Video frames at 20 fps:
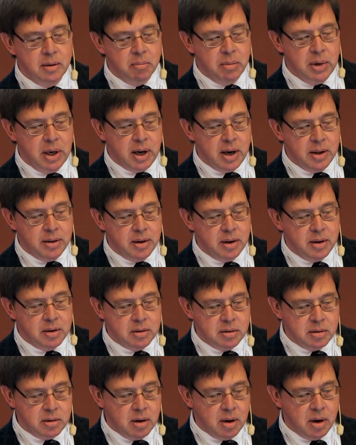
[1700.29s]
beyond
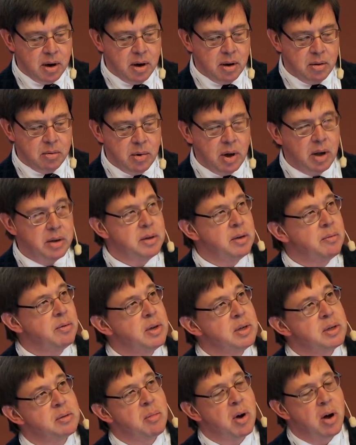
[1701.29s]
this,
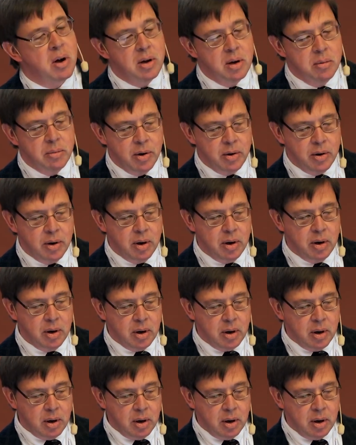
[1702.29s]
relatively small community.